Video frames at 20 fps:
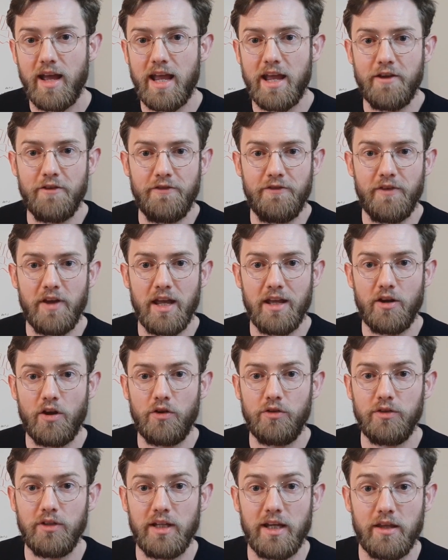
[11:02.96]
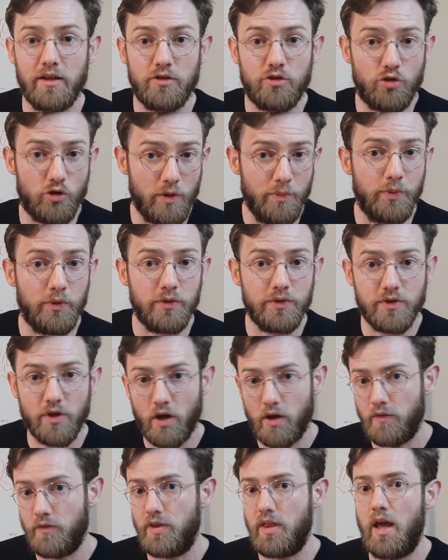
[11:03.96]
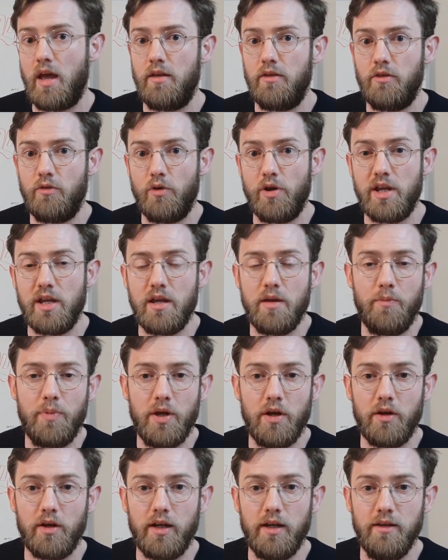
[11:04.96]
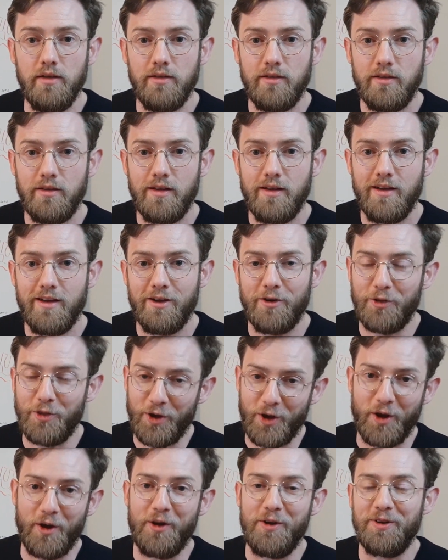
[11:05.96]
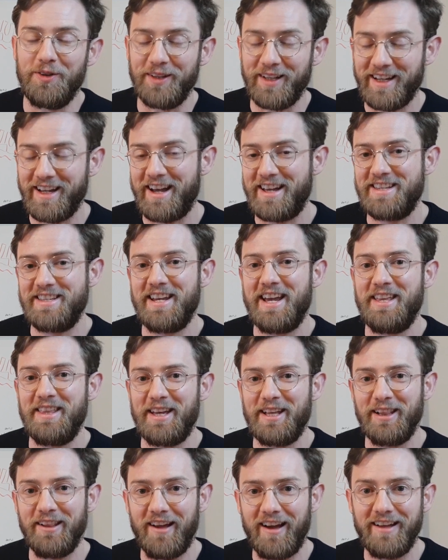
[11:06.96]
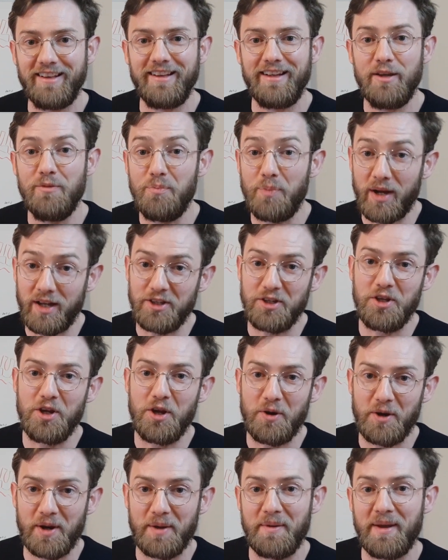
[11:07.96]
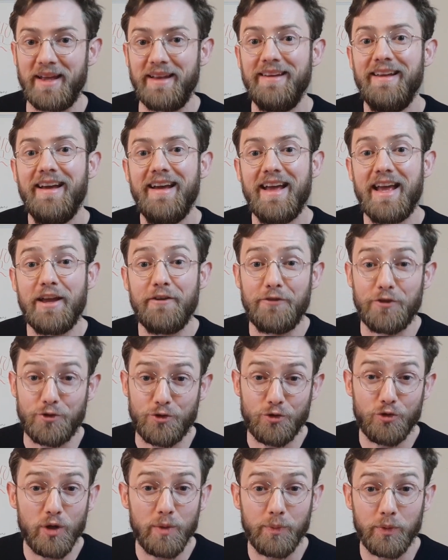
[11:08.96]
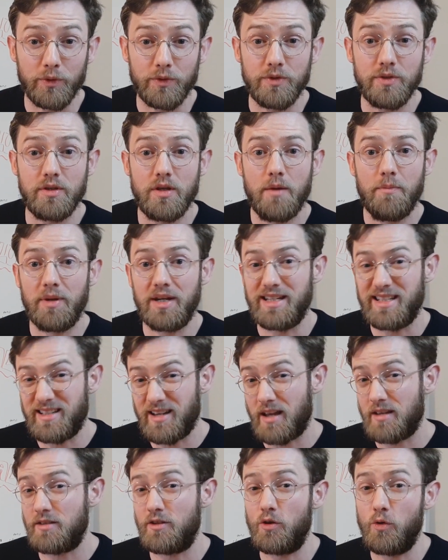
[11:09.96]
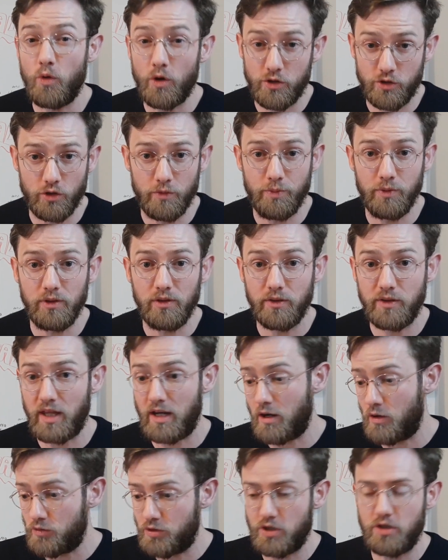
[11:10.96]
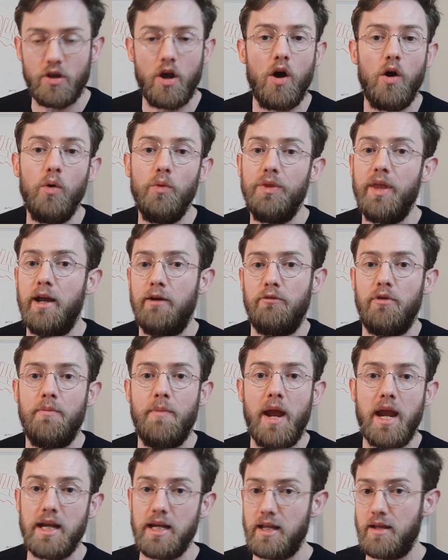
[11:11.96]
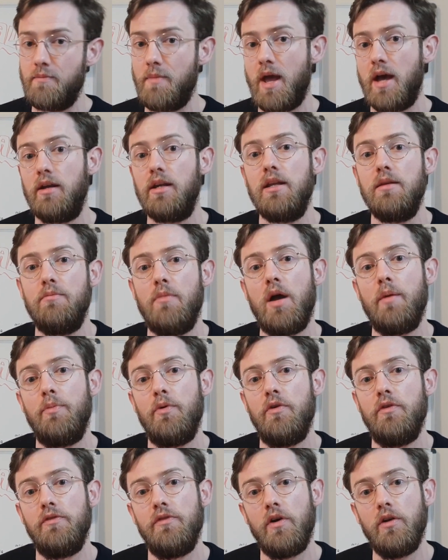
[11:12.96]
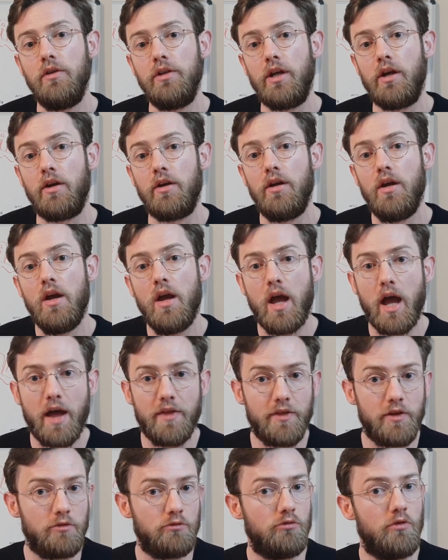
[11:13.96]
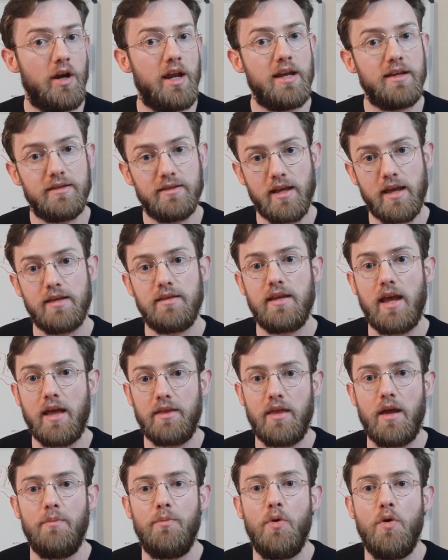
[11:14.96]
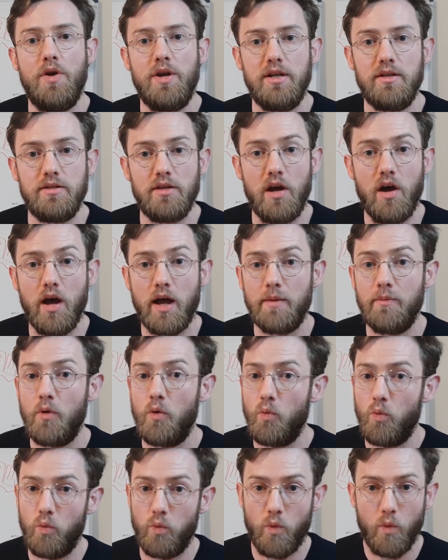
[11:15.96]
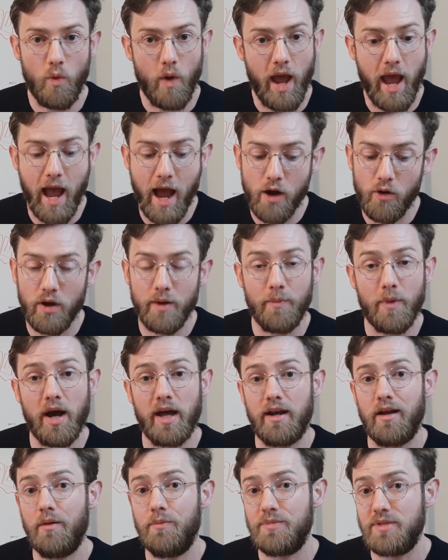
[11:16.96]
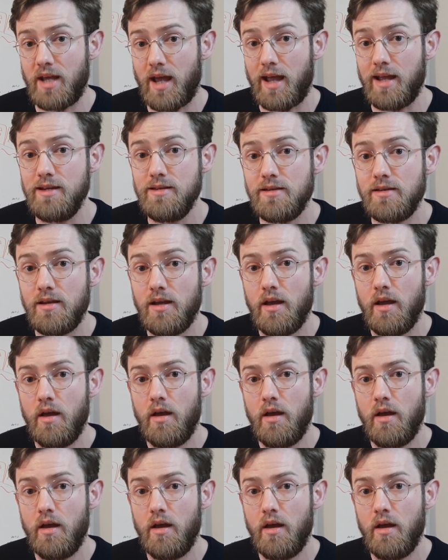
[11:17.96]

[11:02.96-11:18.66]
if it only triples over that 3-year period, although only, I say that lightly, but you know what I mean. If it triples, but it doesn't quadruple, then I'll just hold that remaining amount in my portfolio and then reassess at that point in time how I might update